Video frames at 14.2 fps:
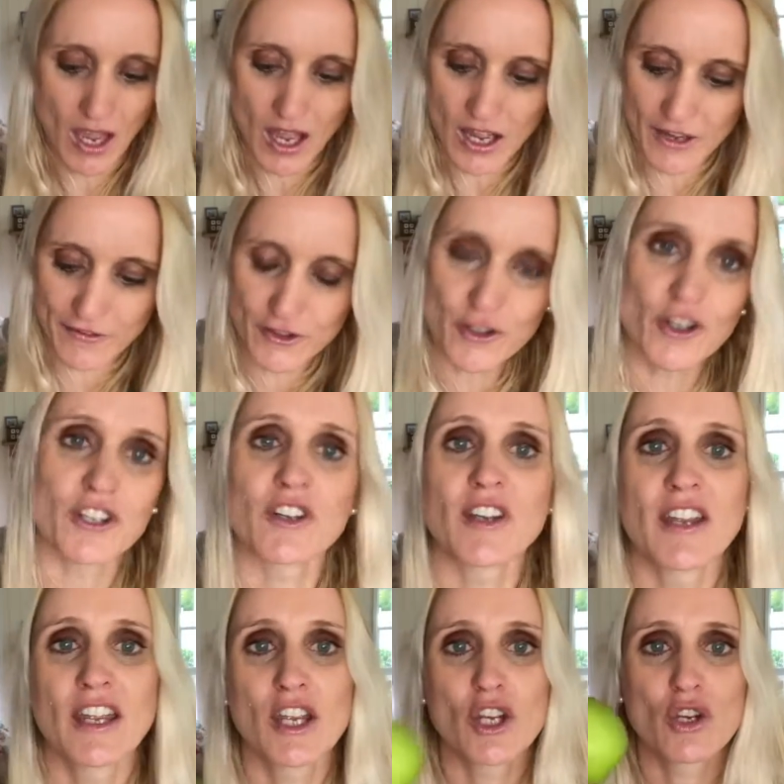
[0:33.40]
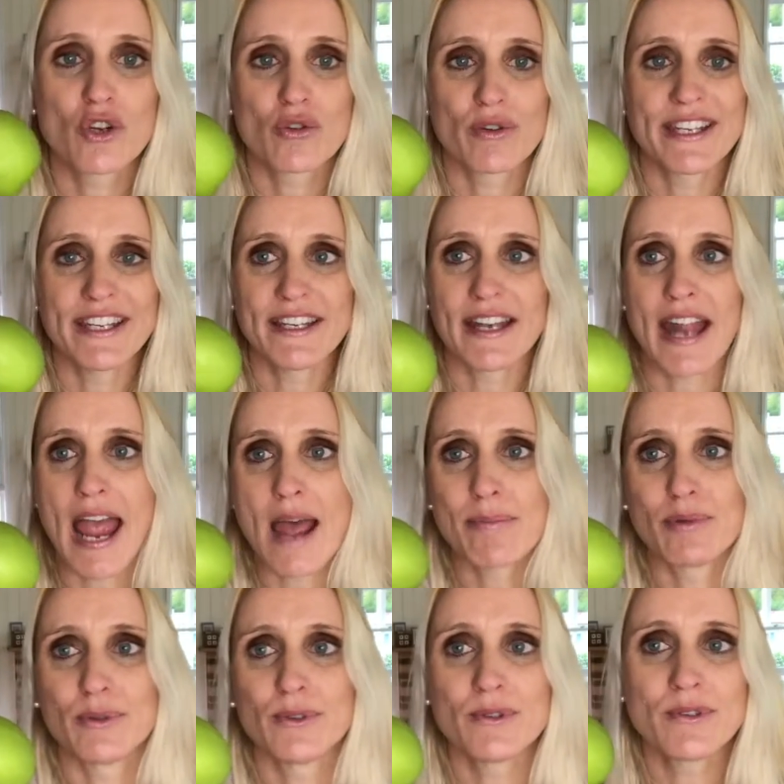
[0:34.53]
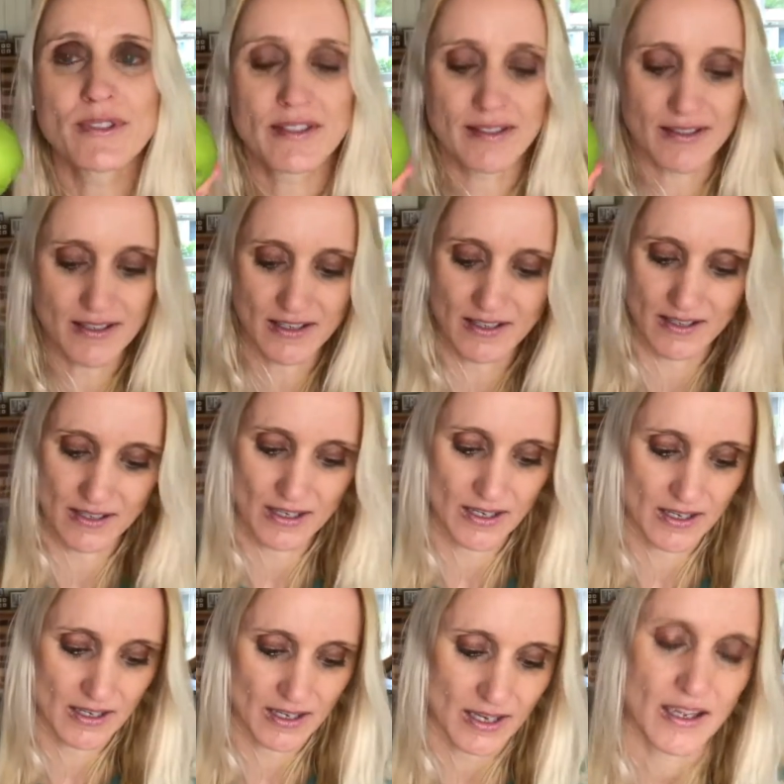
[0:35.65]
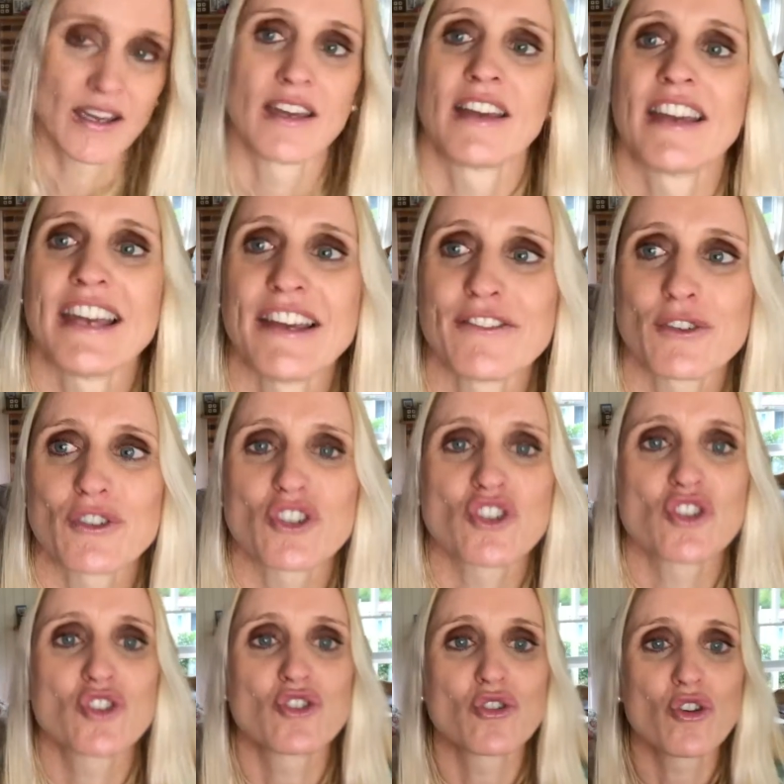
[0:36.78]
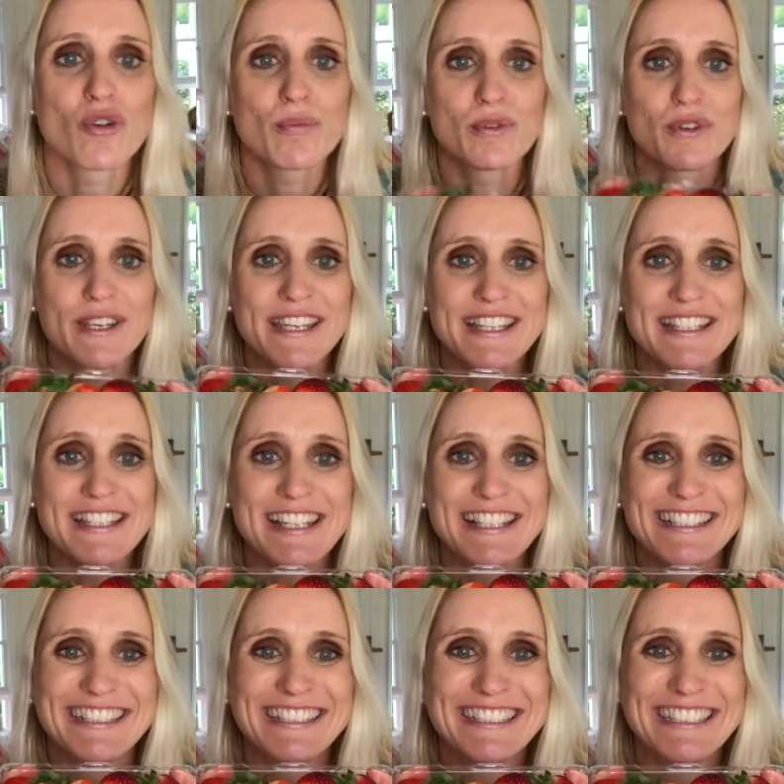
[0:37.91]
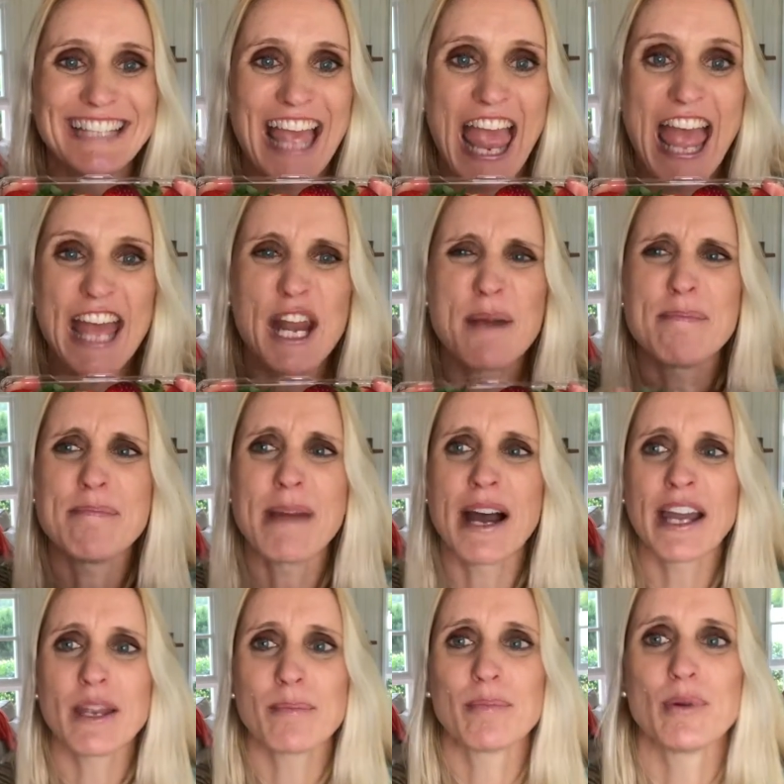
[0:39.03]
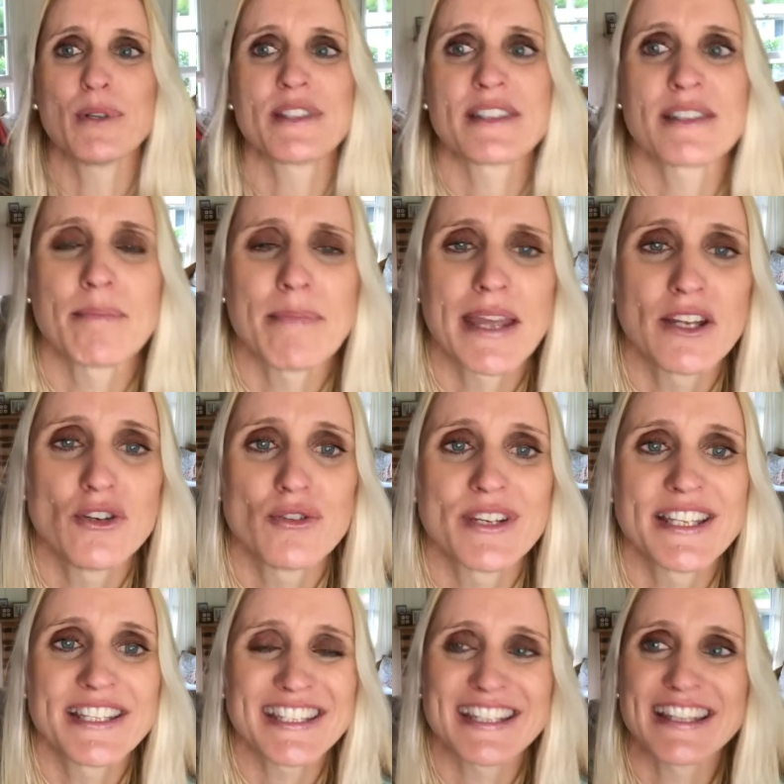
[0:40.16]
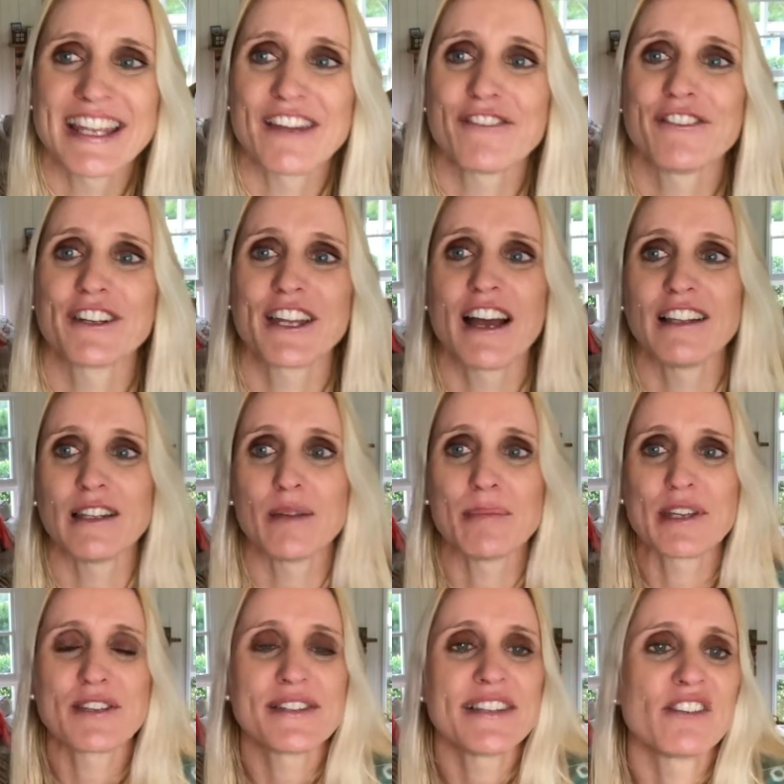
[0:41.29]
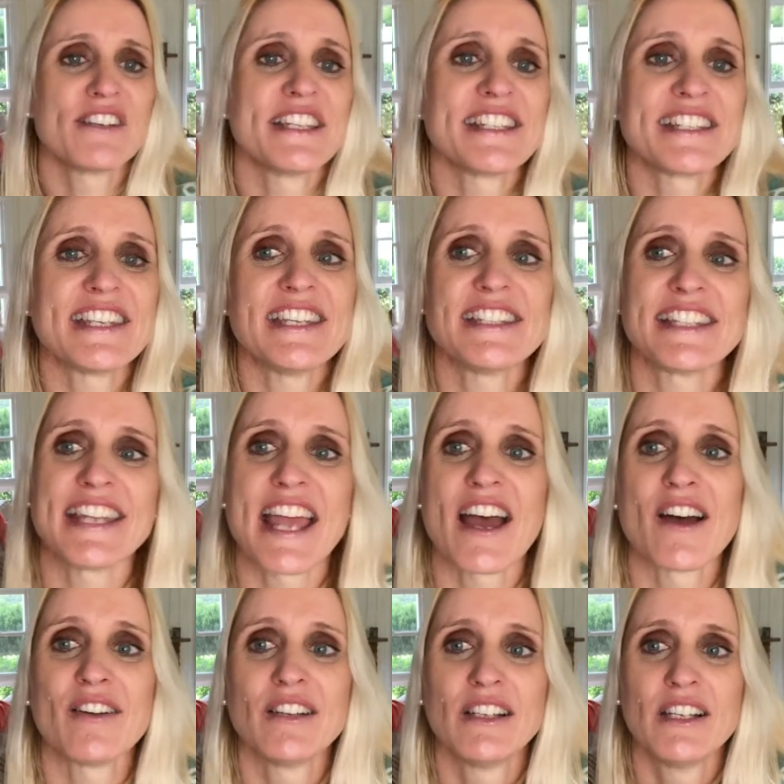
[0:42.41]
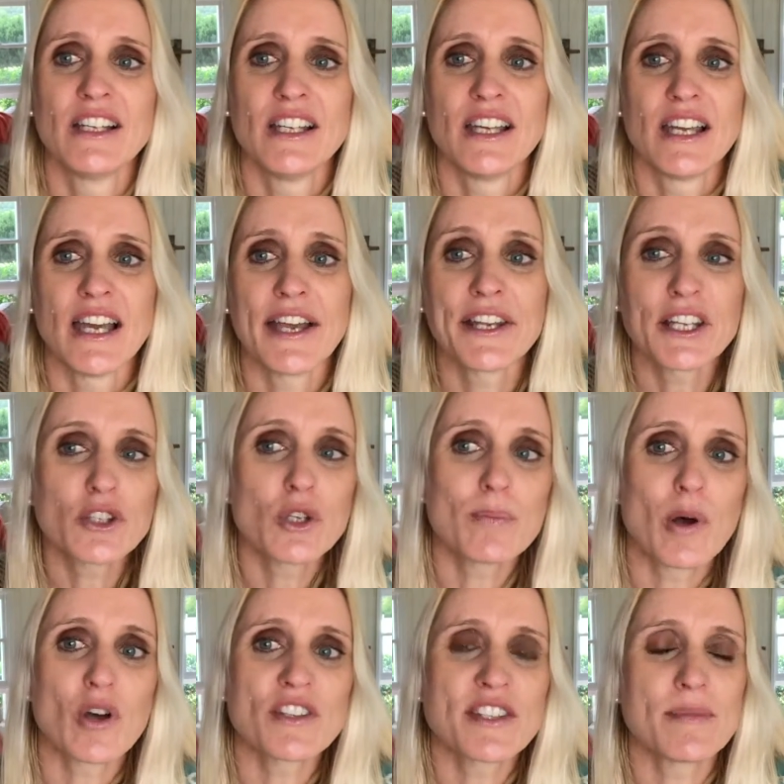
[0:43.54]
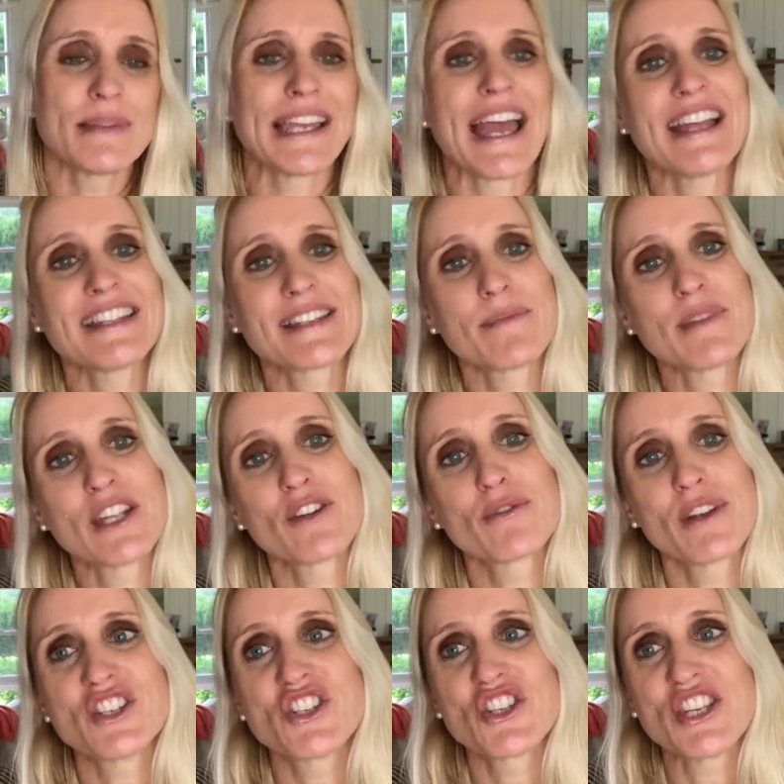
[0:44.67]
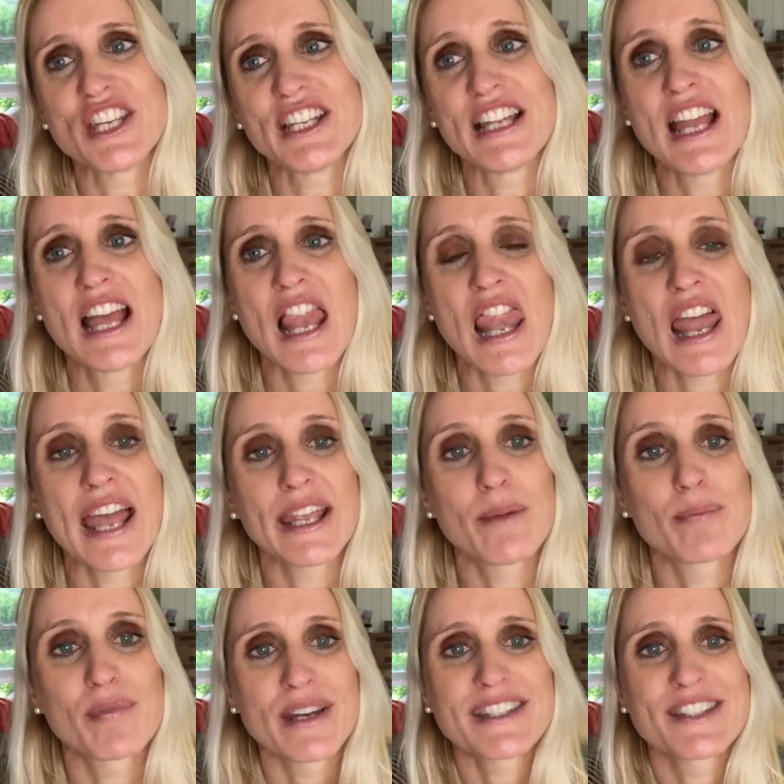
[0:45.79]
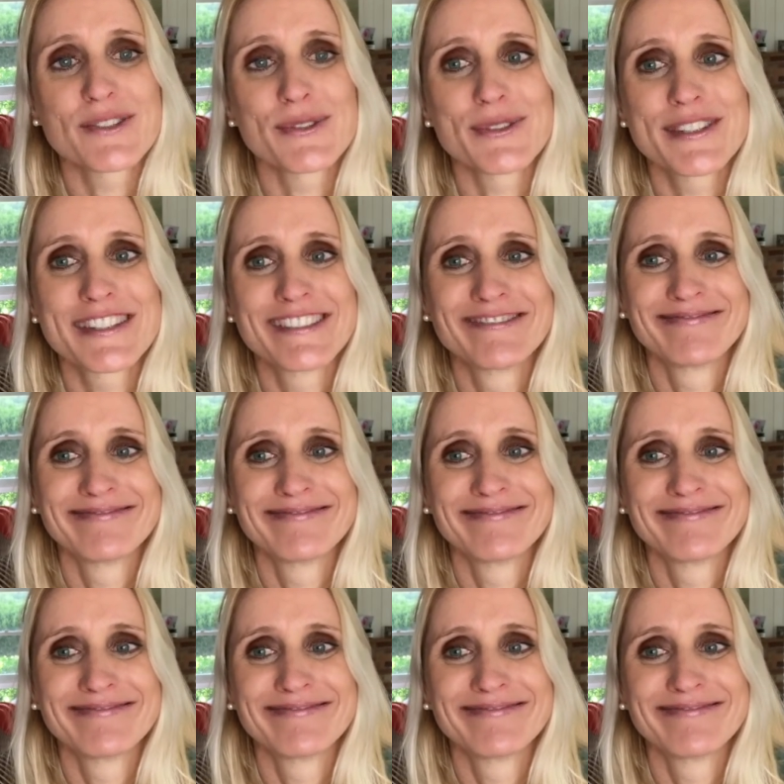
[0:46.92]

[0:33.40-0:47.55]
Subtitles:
I've got green apples, I've got strawberries, and I might put some mandarins in there for color because they're in season now. And I could possibly add something crunchy like pretzels.